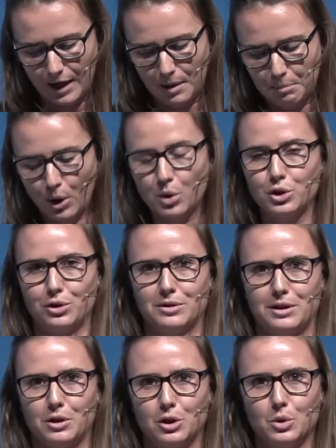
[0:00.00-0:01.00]
poachers
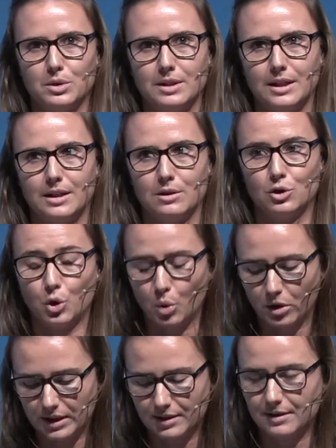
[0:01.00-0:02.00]
are using
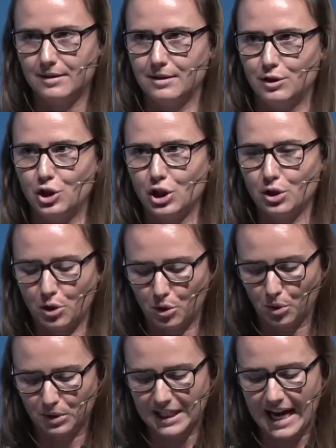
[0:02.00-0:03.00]
tourists'
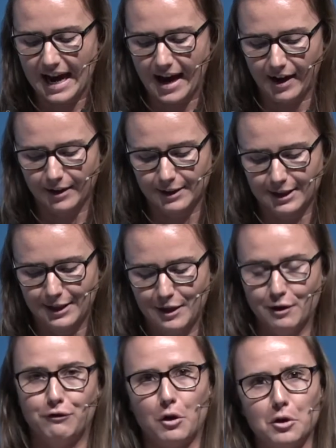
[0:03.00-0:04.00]
geo-tagged
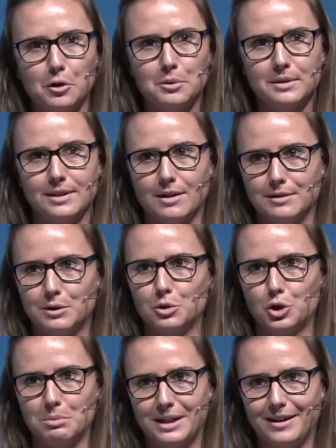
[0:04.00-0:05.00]
photos on
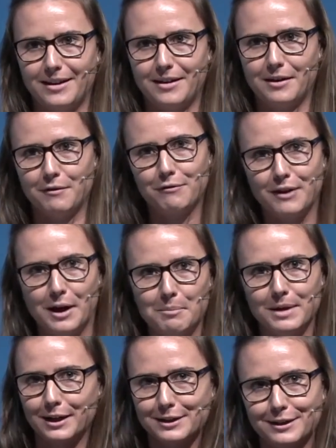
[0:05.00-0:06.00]
social media of them
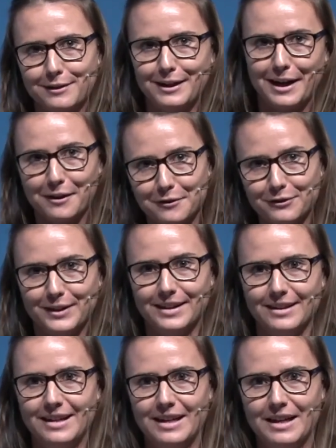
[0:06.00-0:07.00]
next to the
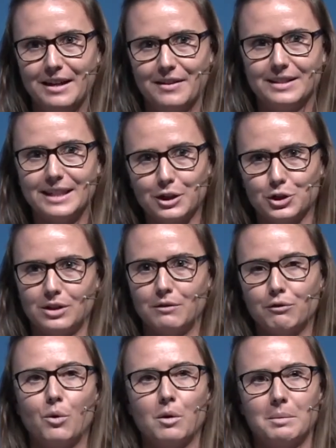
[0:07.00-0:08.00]
elephant. That's actually
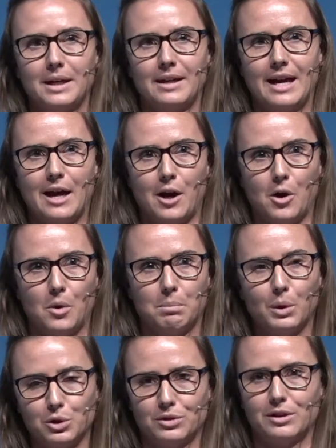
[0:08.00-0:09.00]
informing how
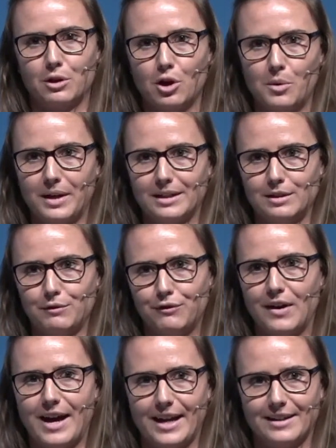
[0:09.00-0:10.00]
poachers are going to
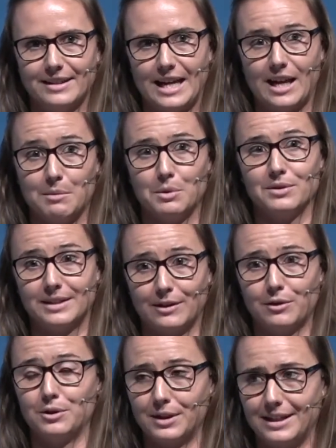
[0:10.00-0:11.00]
find animals that
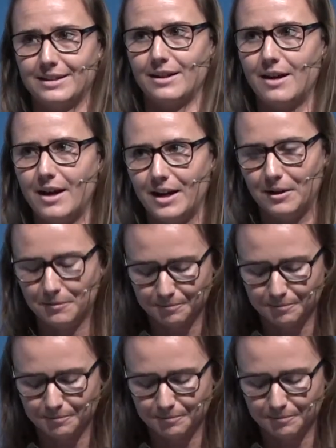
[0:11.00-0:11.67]
they're looking to hunt.